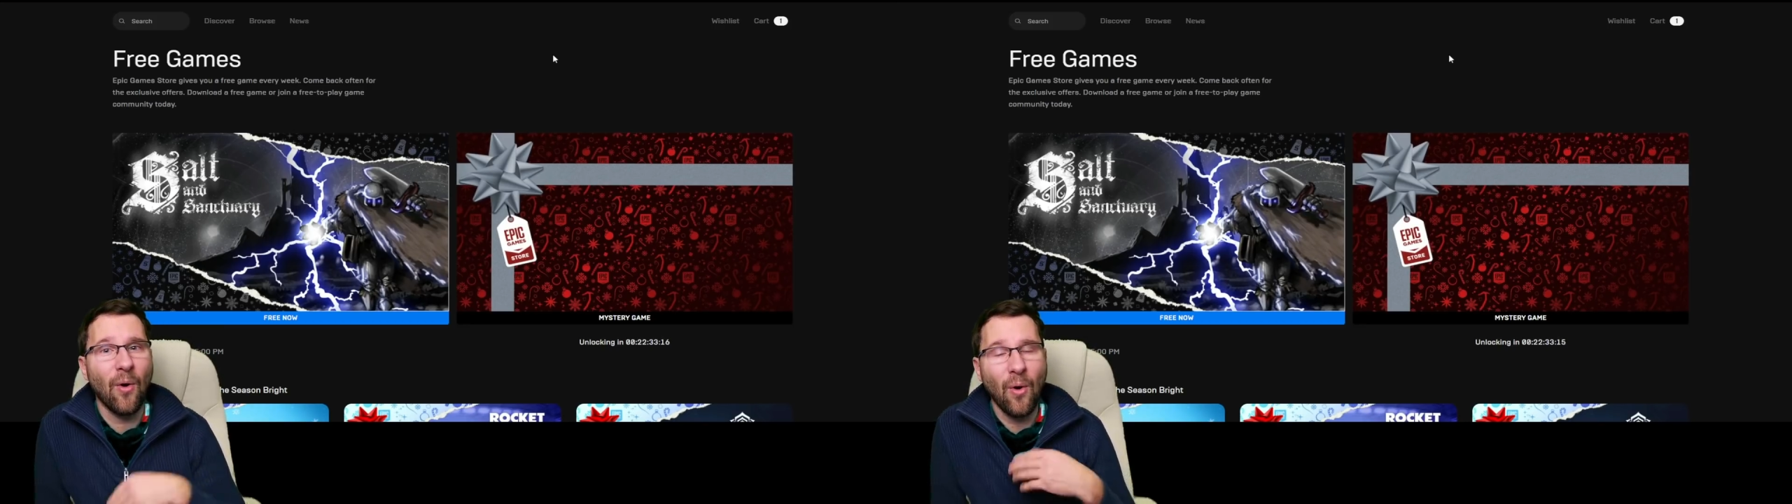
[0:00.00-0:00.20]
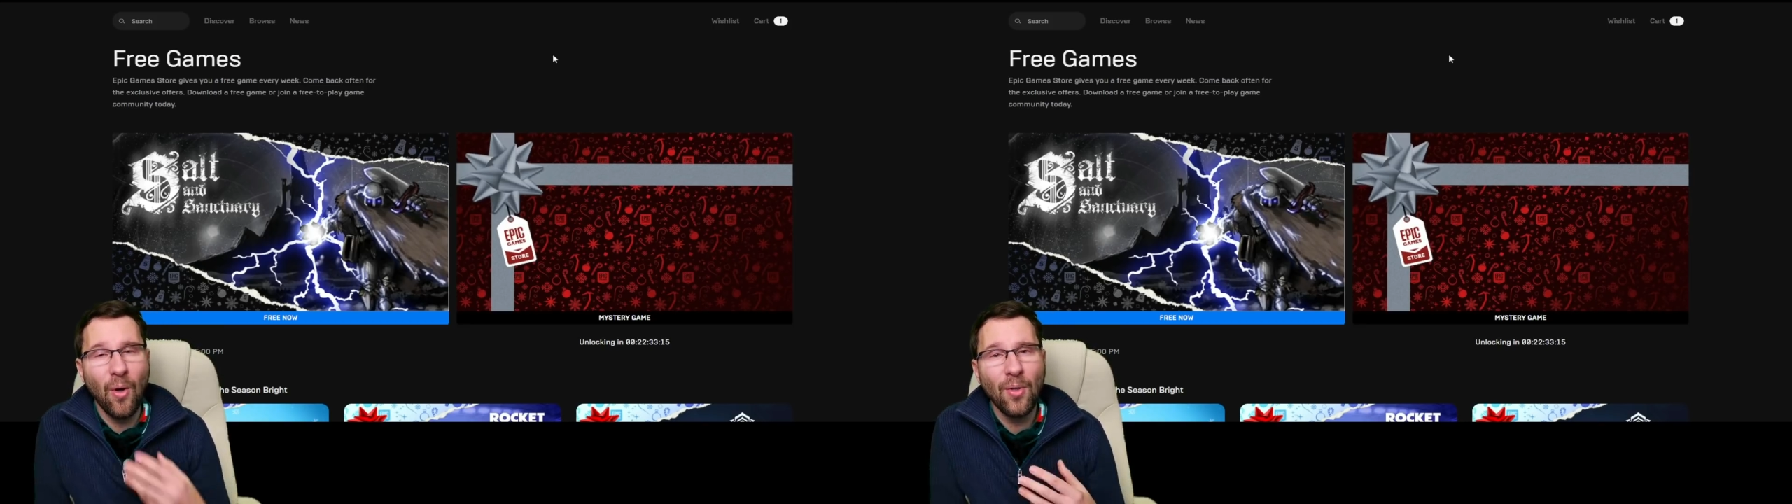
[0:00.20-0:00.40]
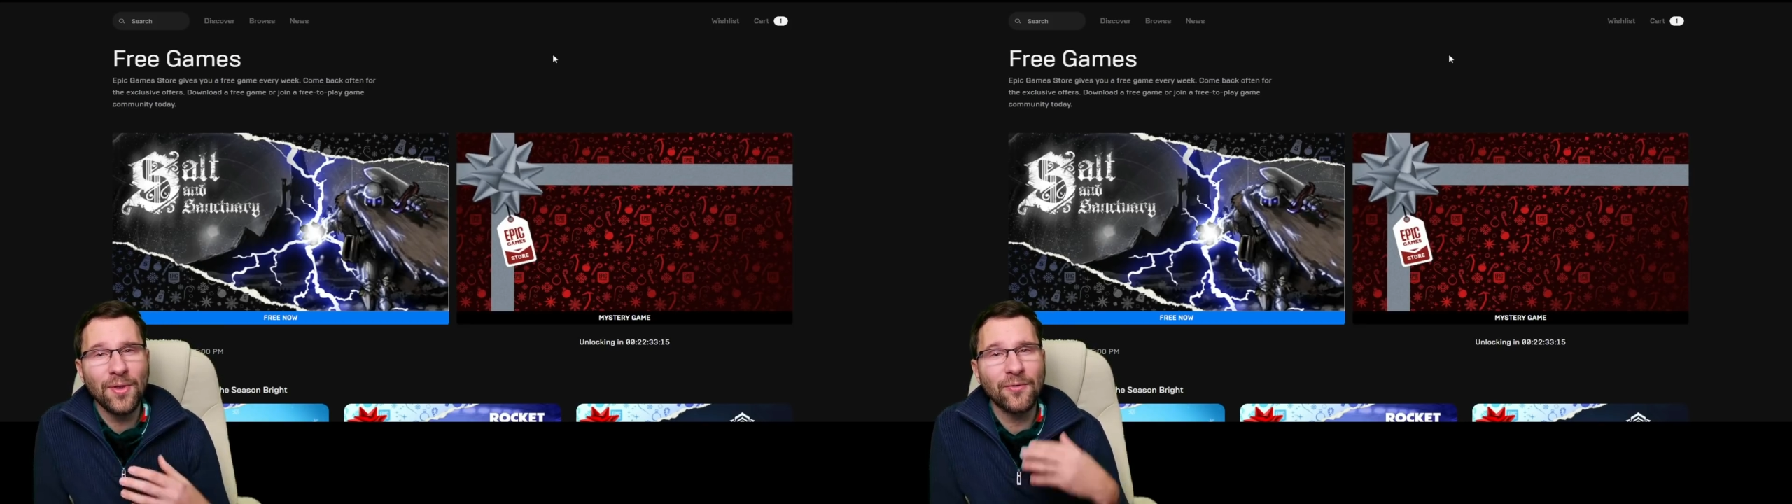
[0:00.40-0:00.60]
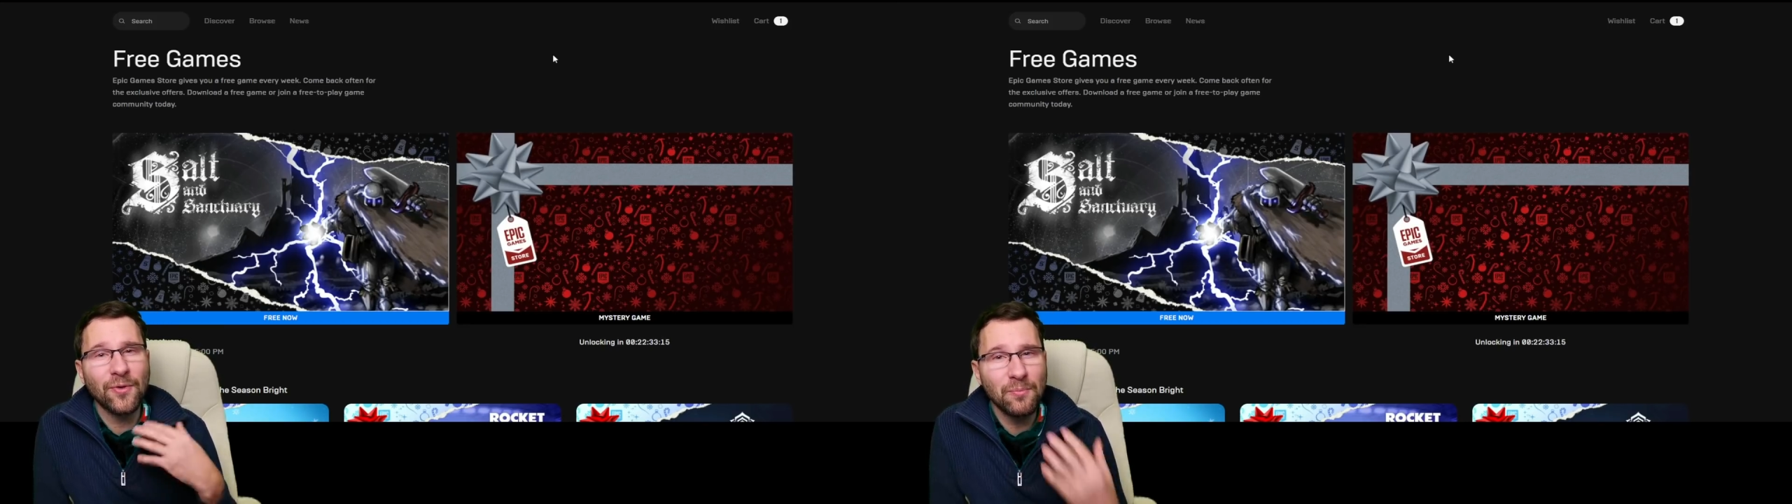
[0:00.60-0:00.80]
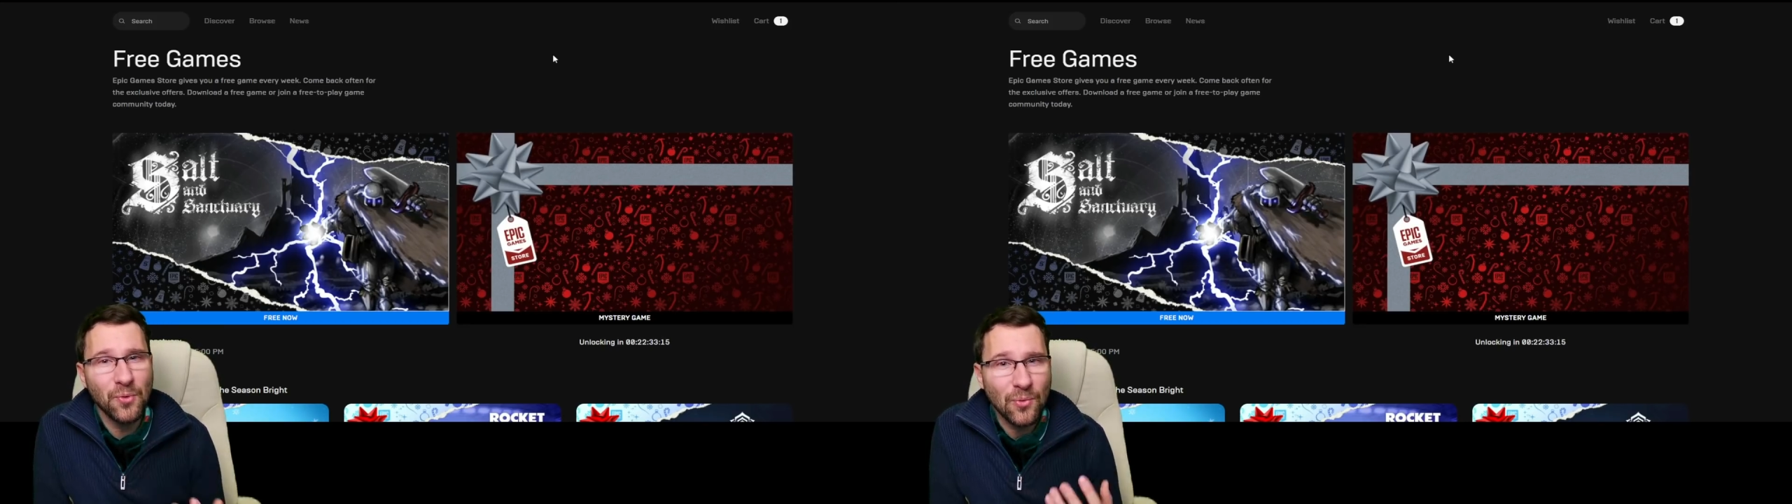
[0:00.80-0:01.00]
all the
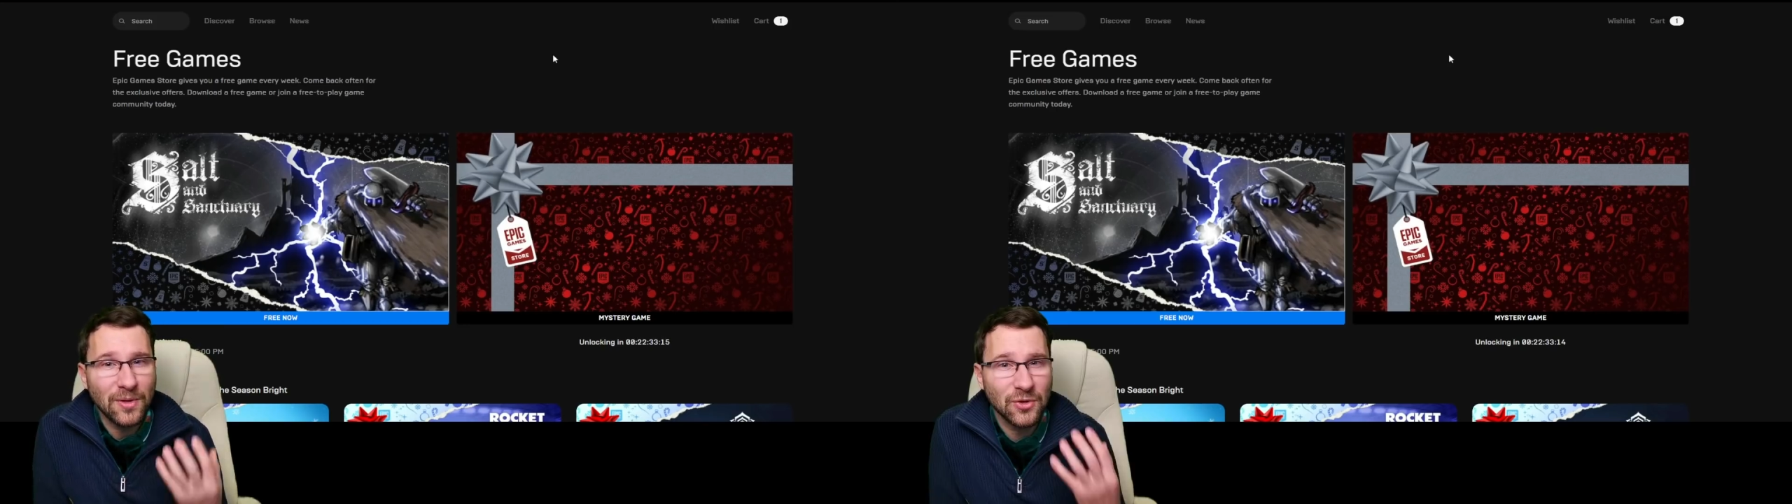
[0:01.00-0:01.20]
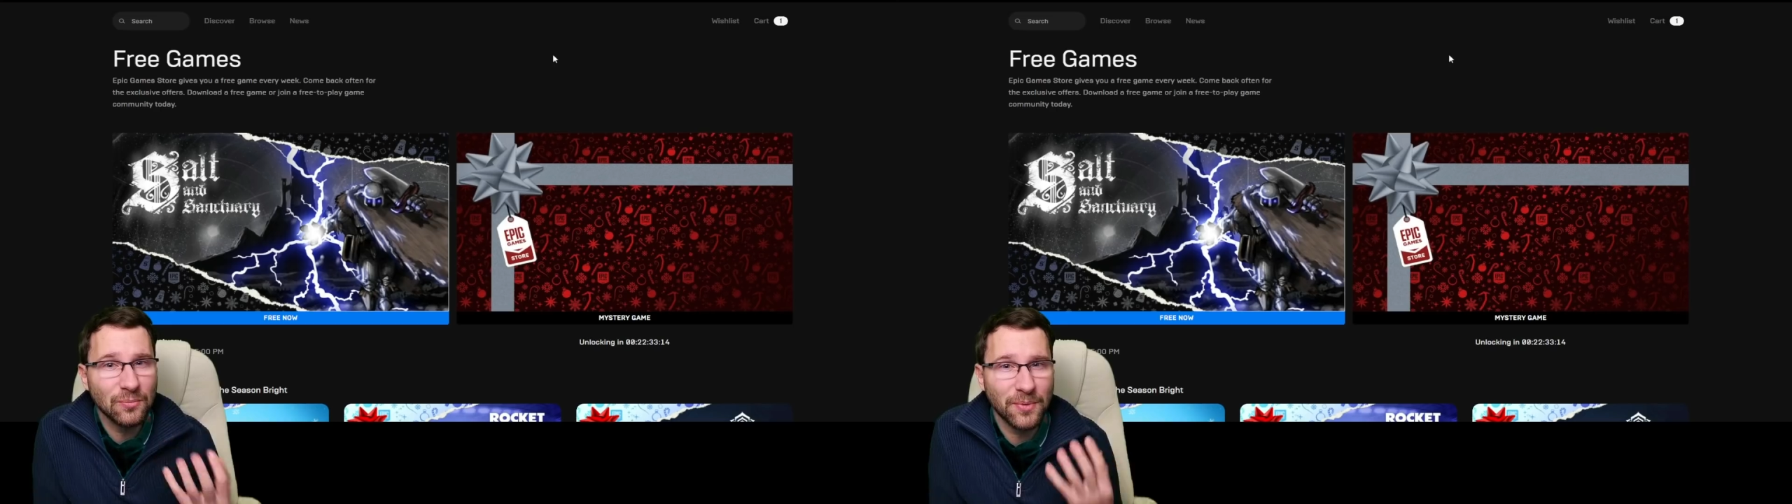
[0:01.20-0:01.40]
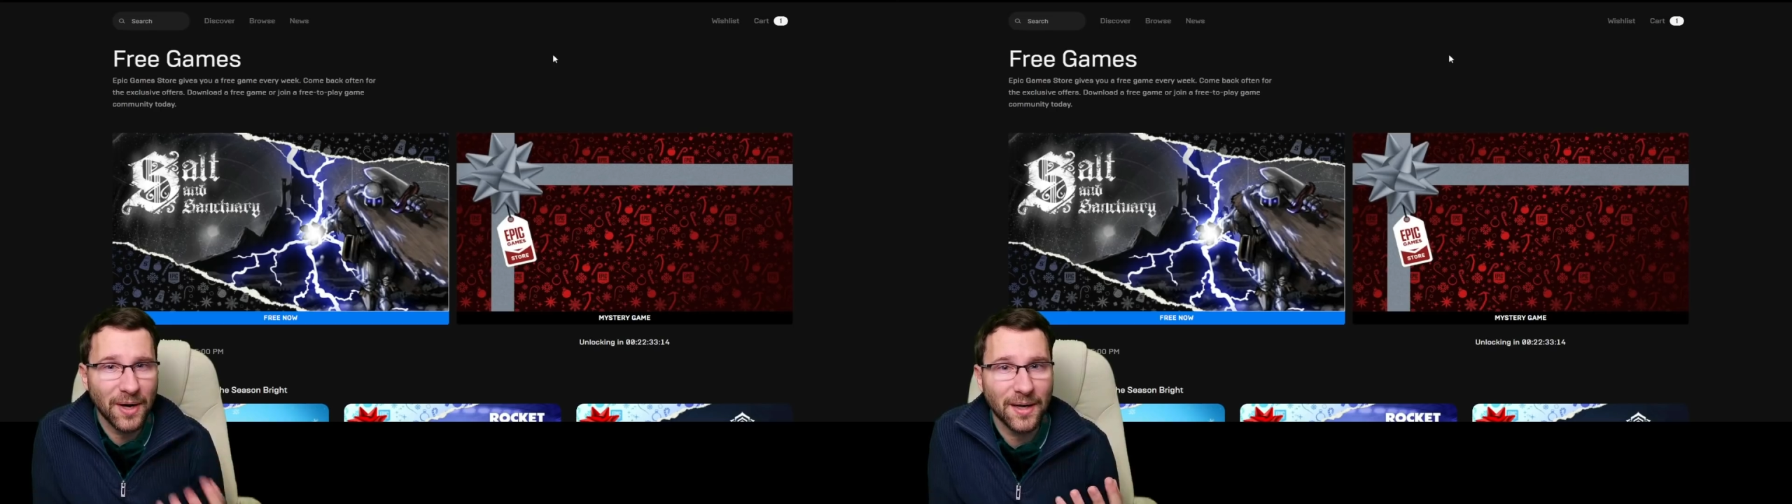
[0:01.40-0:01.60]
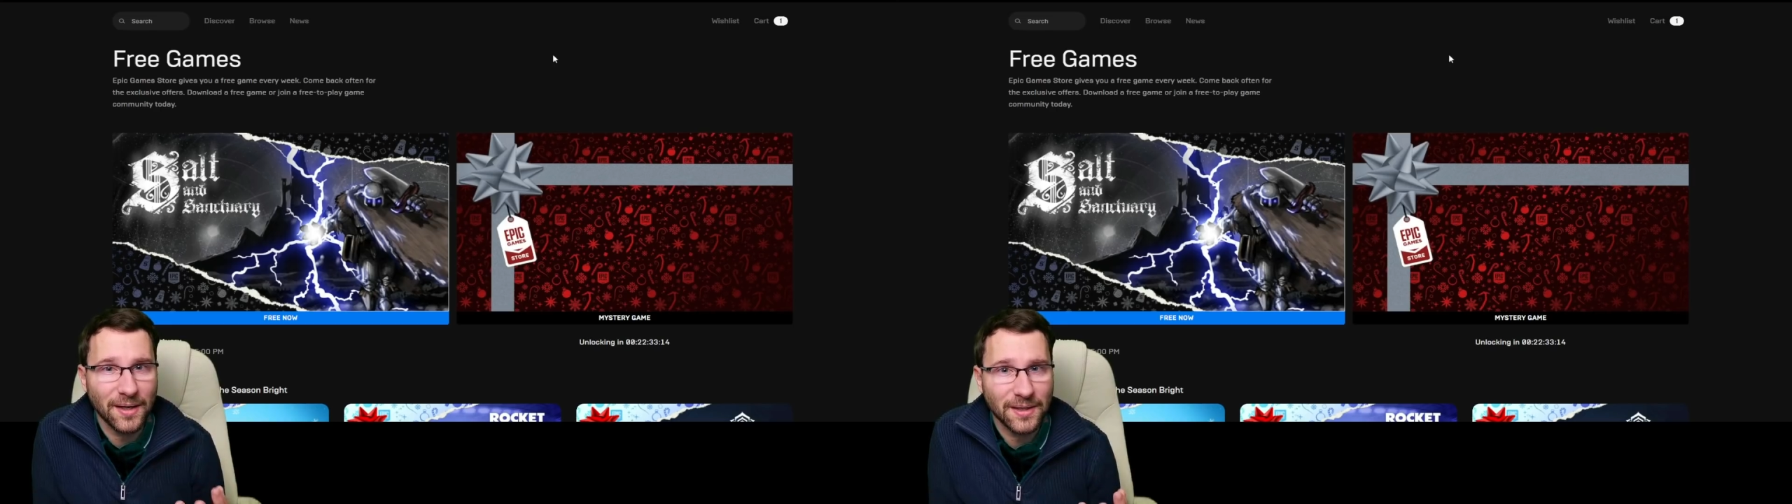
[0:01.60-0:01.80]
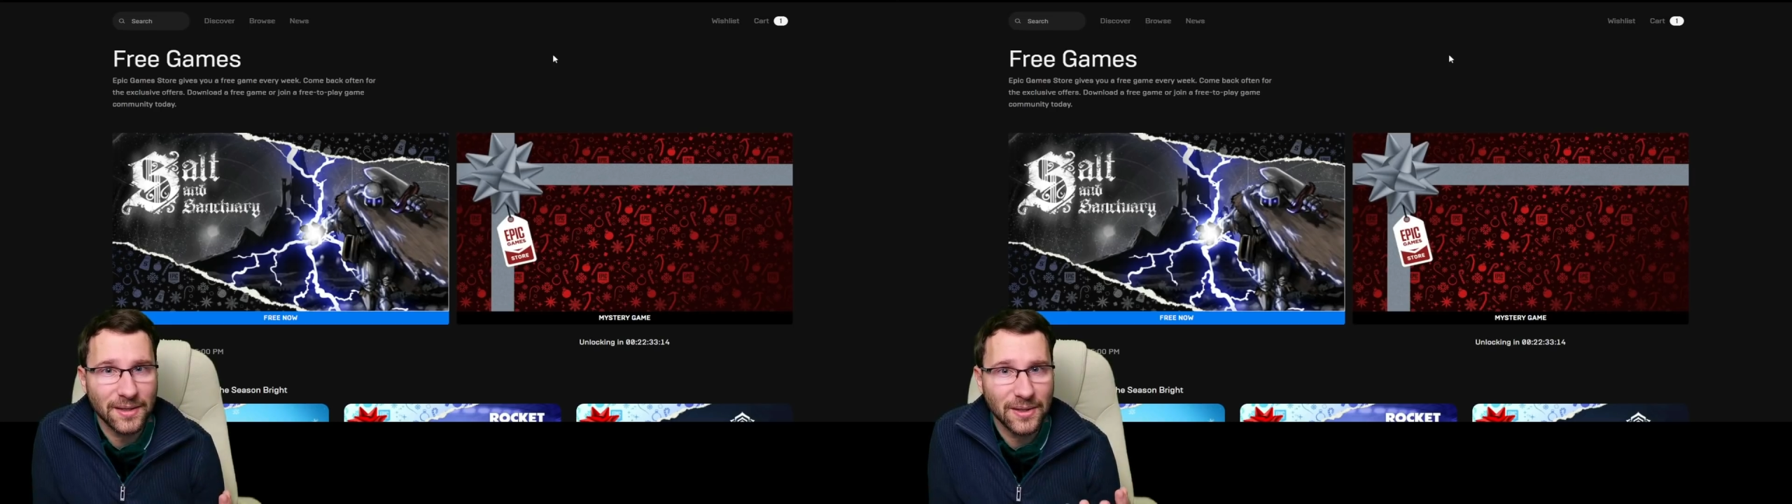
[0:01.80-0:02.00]
reboot Tomb
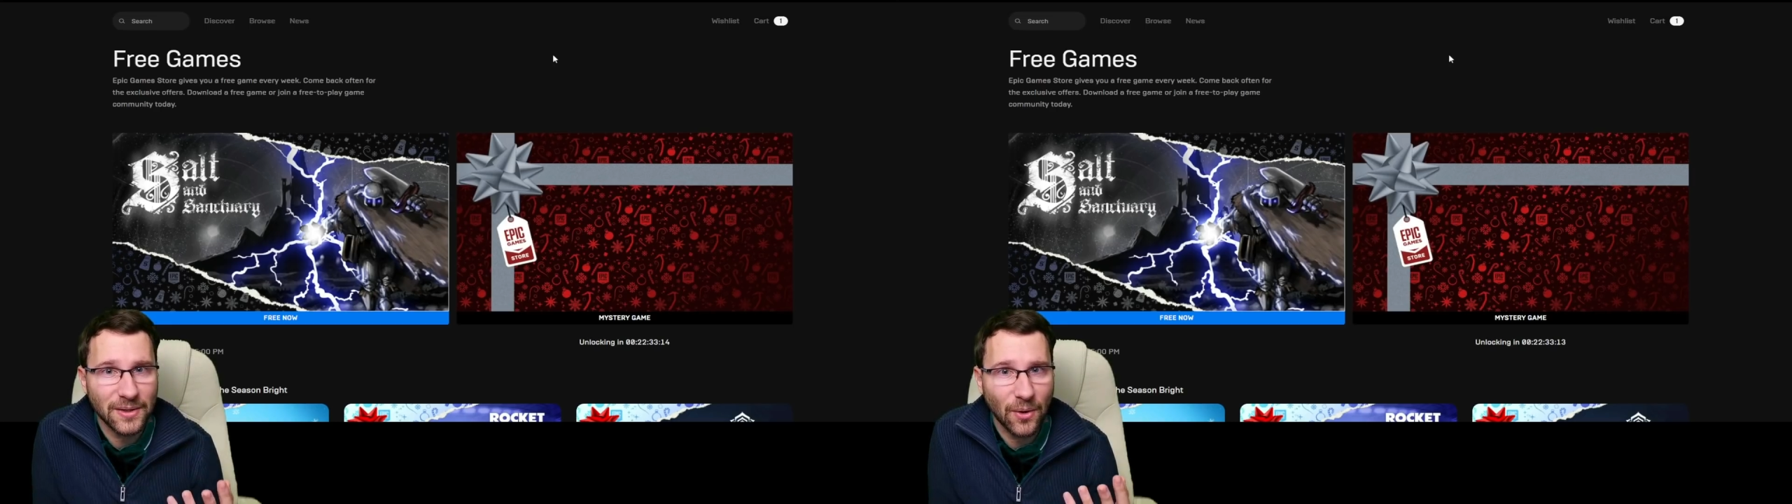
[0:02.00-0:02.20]
Raiders?